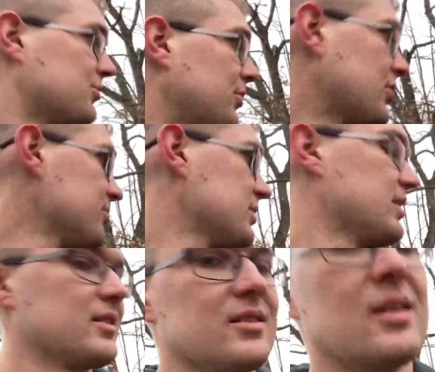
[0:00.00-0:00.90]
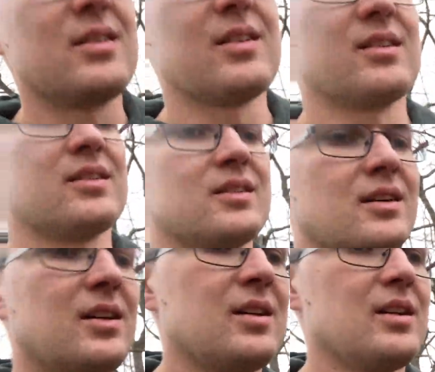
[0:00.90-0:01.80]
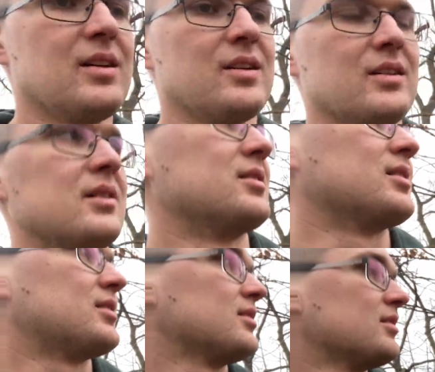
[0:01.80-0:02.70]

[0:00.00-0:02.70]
warm there. South? Yeah.